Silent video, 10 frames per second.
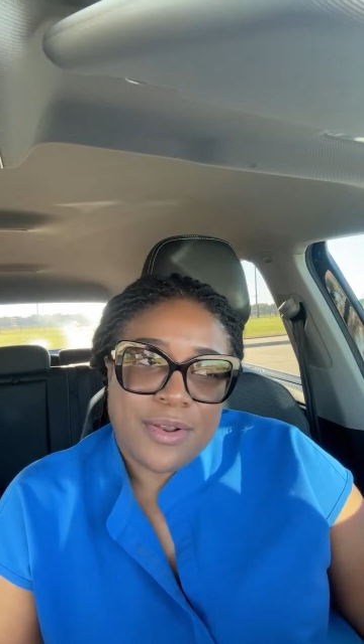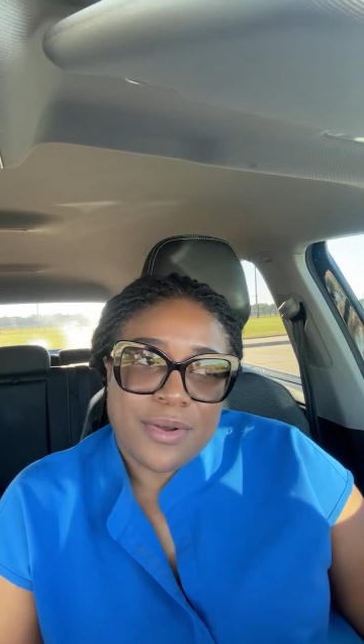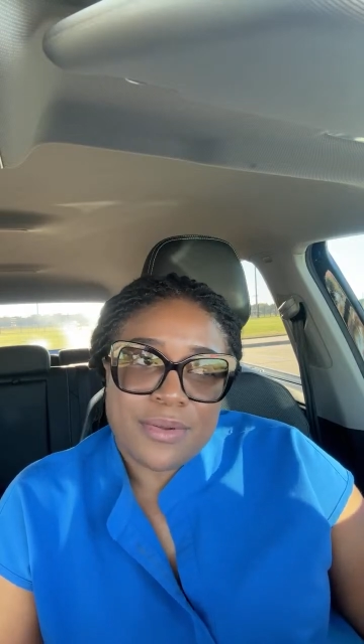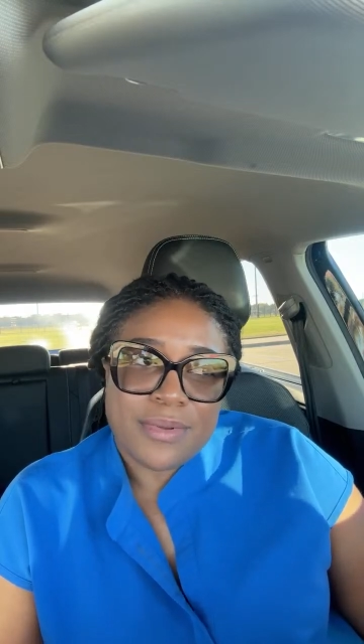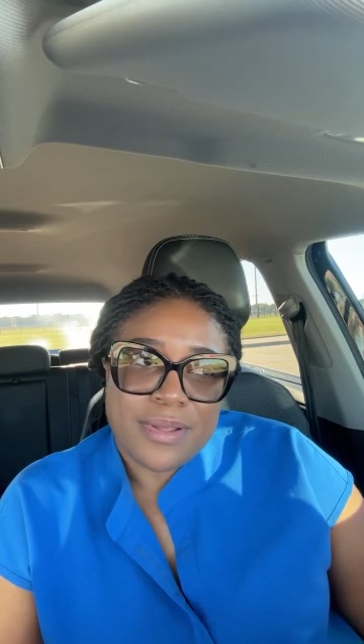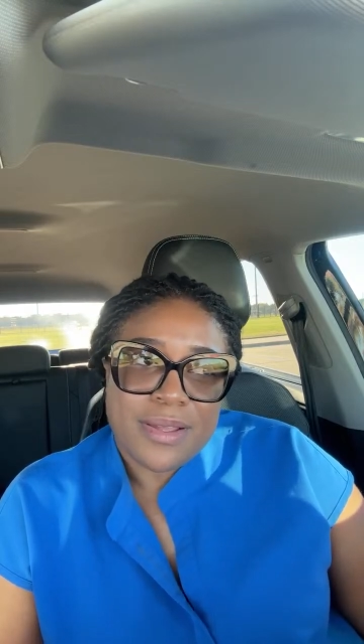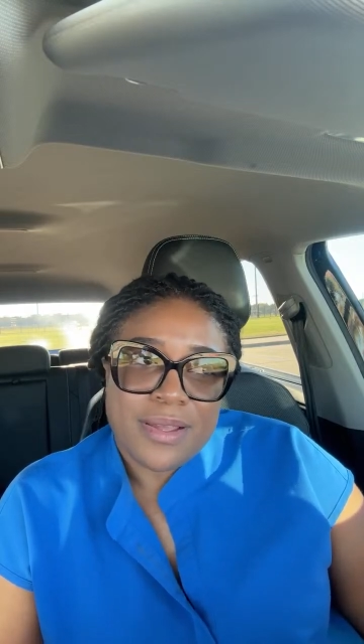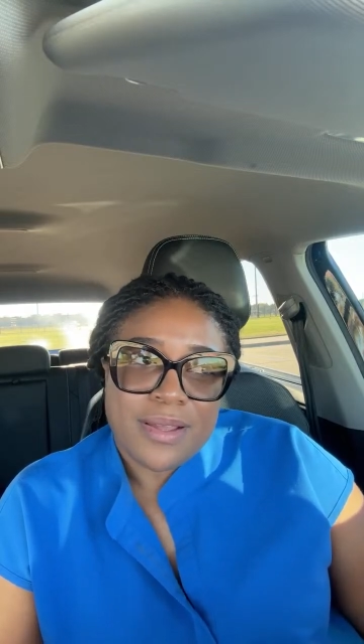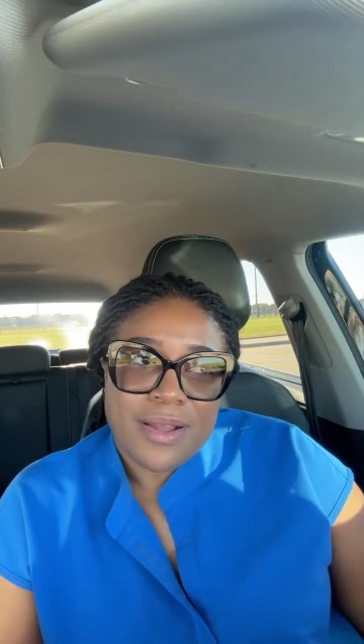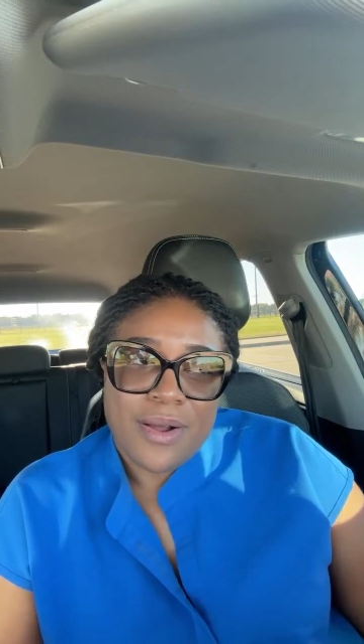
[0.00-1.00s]
you know,
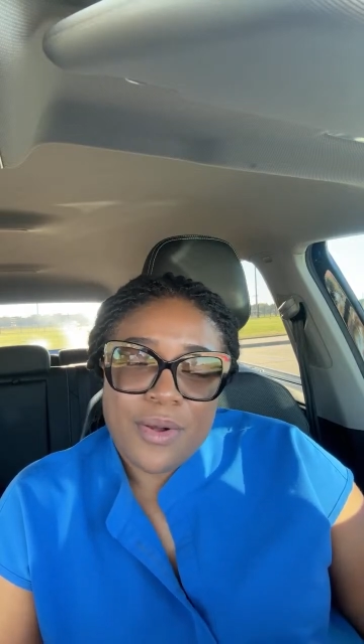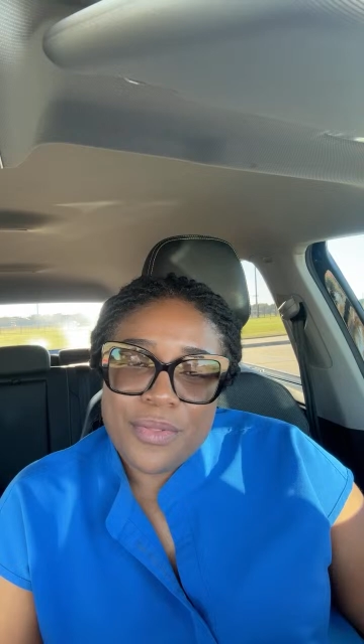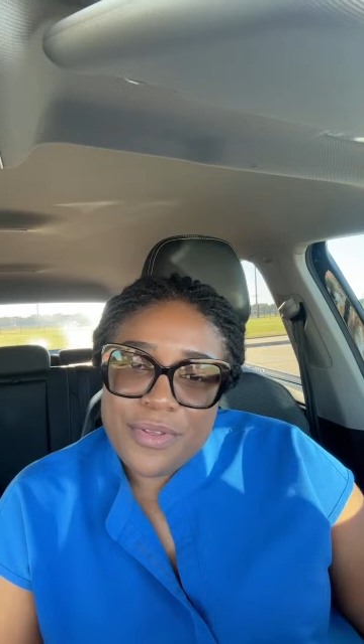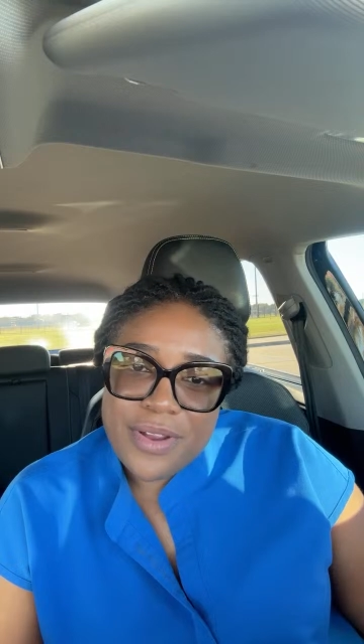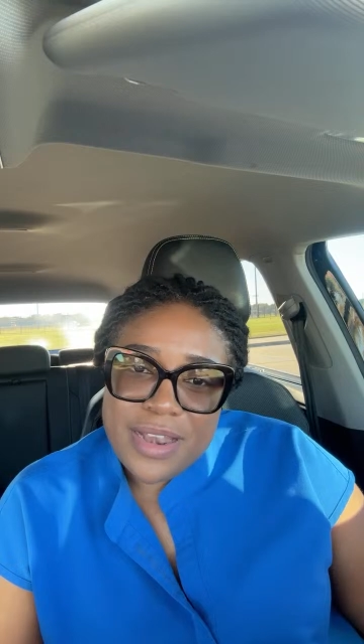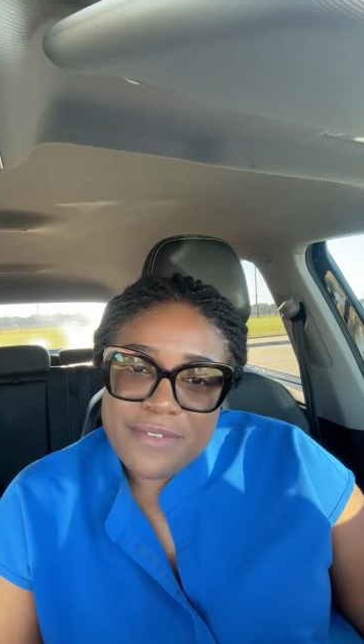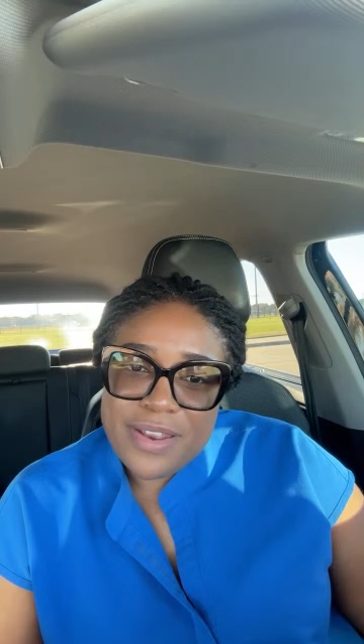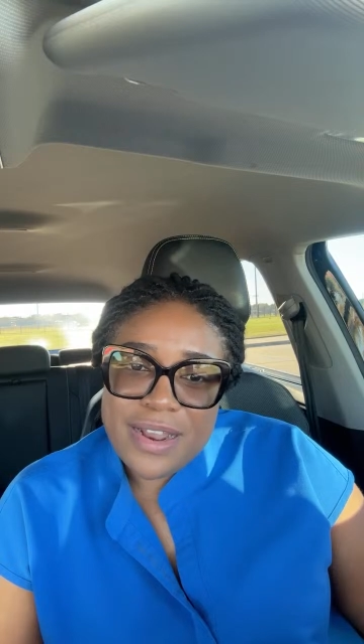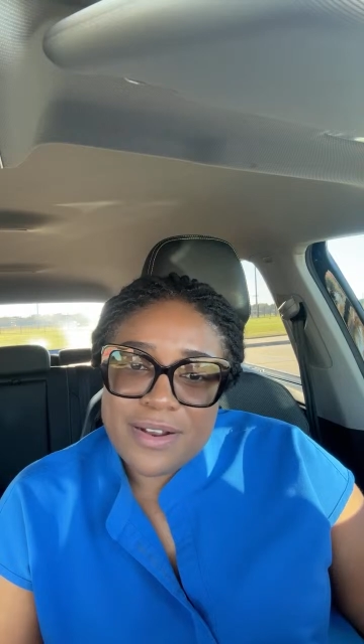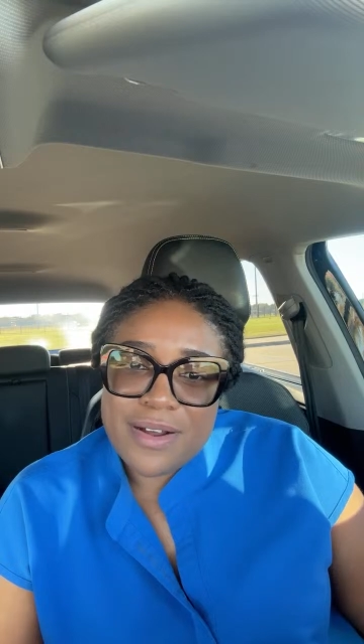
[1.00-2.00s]
how they're
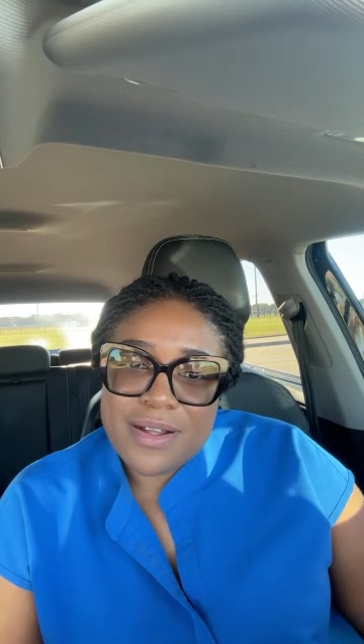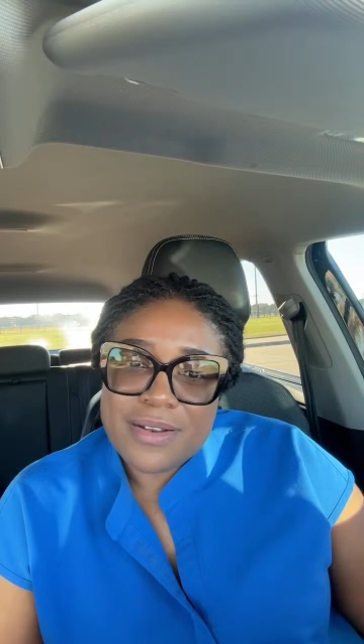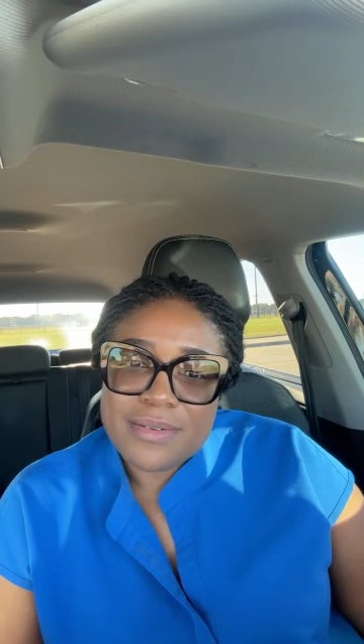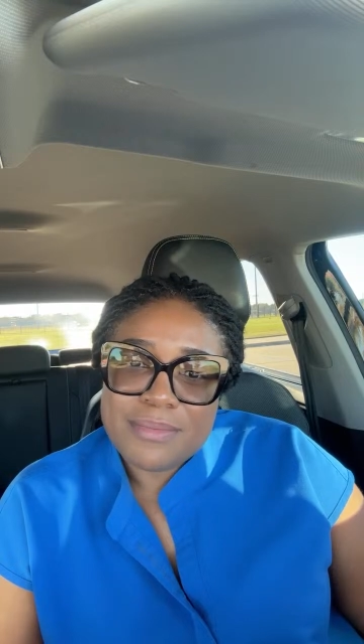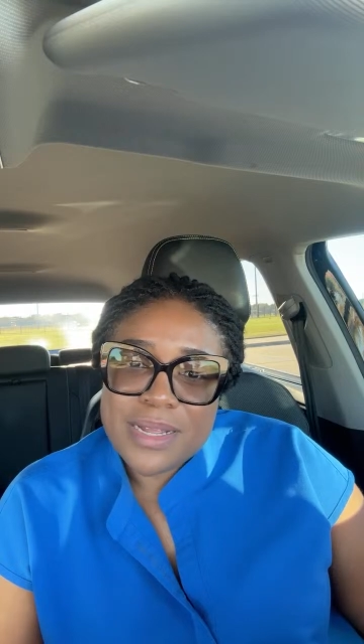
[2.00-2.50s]
living and all.